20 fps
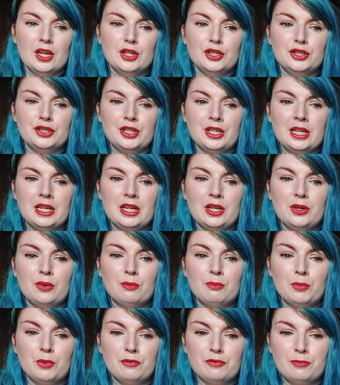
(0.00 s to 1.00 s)
she
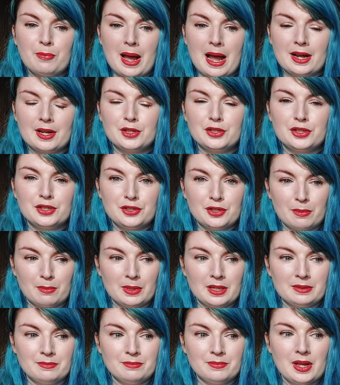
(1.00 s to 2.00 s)
moved back to
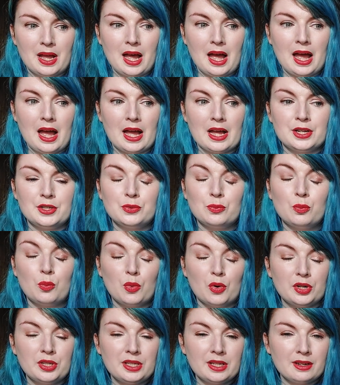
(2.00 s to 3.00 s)
Dublin, and
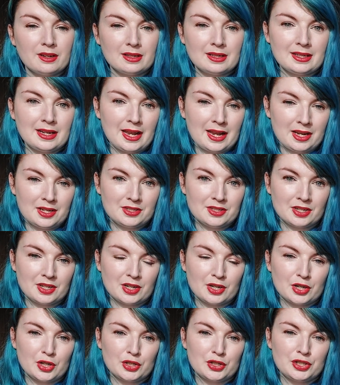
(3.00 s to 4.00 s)
1 year
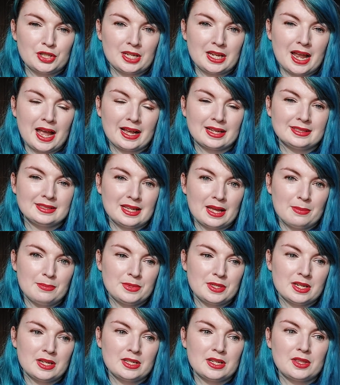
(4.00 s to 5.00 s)
later she
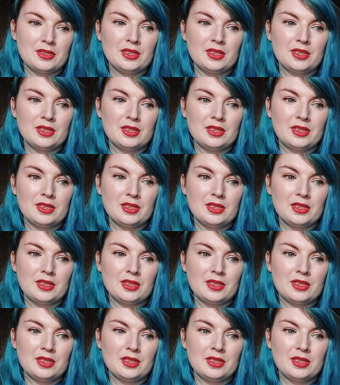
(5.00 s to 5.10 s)
accepted